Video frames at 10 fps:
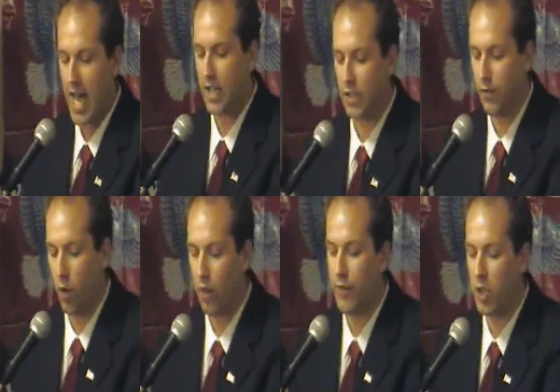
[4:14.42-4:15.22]
I ask
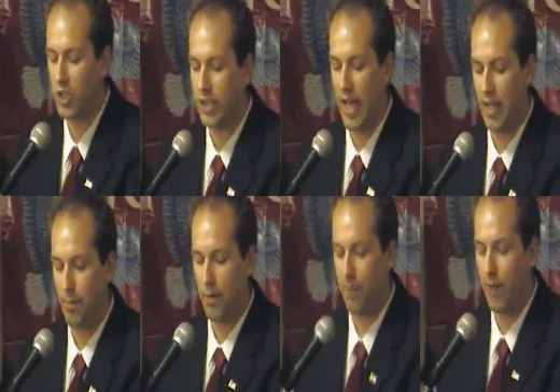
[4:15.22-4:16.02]
of all of you to
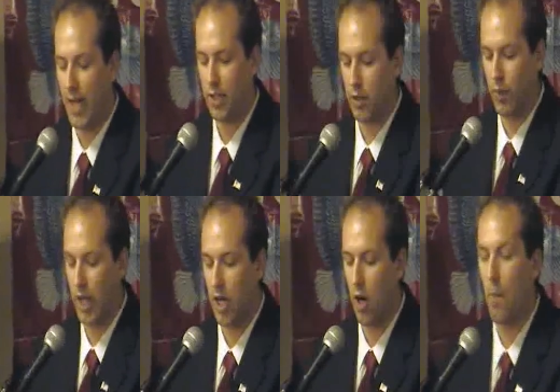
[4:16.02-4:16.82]
stand up and fight to
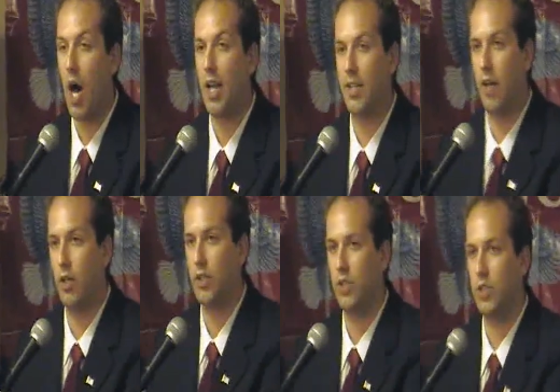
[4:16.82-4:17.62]
regain our
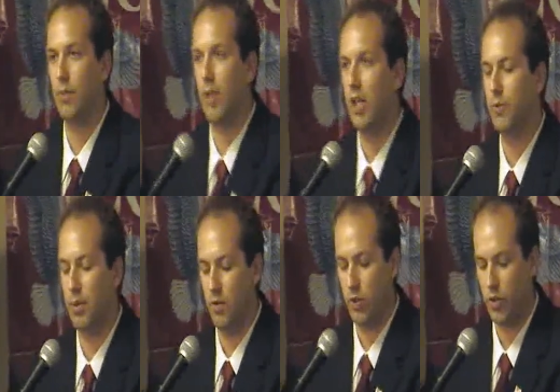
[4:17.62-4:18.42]
monetary system that has
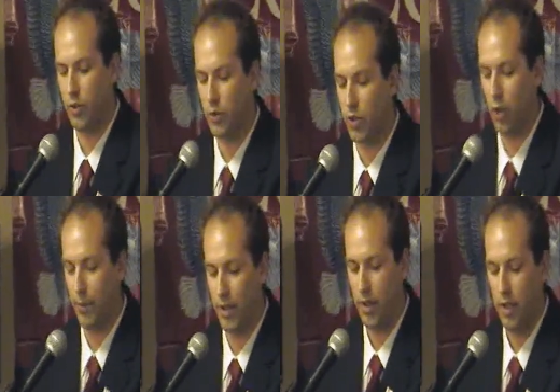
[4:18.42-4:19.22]
been
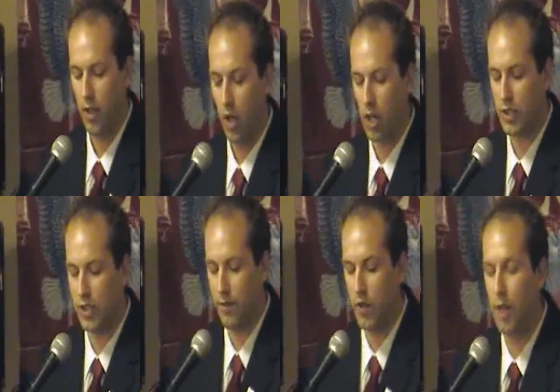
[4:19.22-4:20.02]
usurped, our
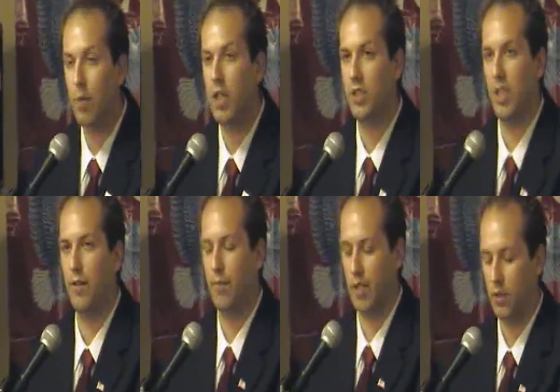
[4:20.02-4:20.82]
civil liberties
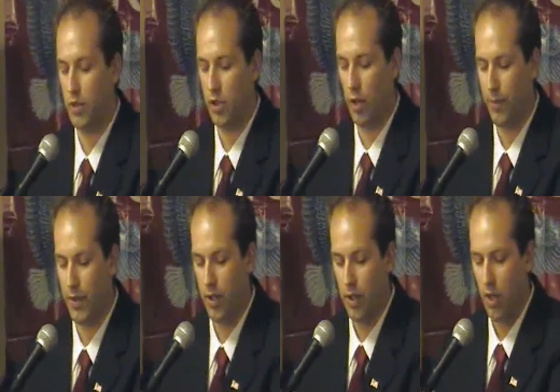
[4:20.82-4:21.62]
that have been
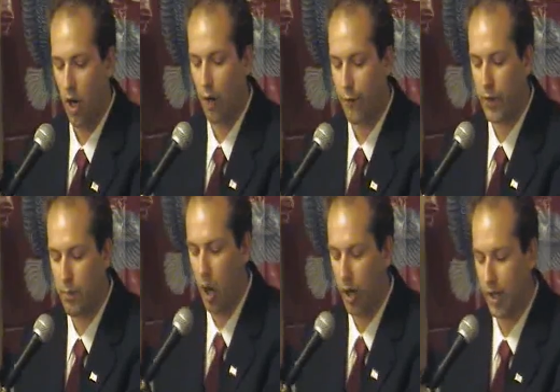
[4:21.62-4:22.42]
usurped, our
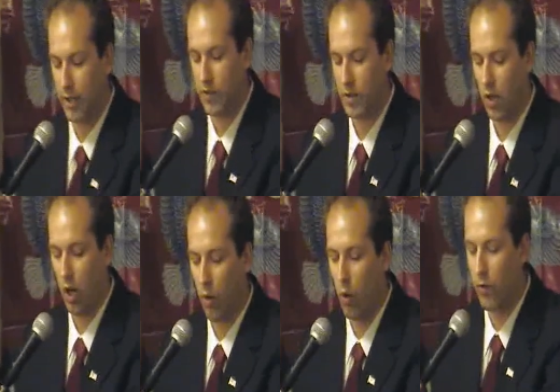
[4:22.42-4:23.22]
free
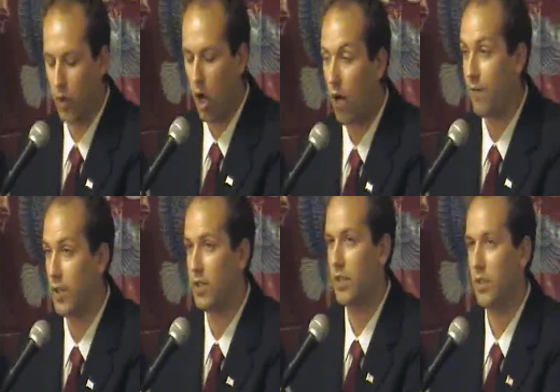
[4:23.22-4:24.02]
markets, our Oval
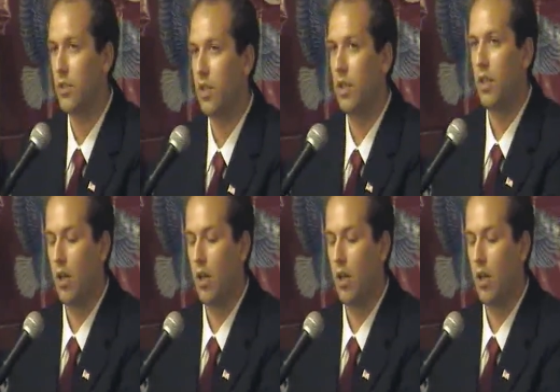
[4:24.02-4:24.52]
Office,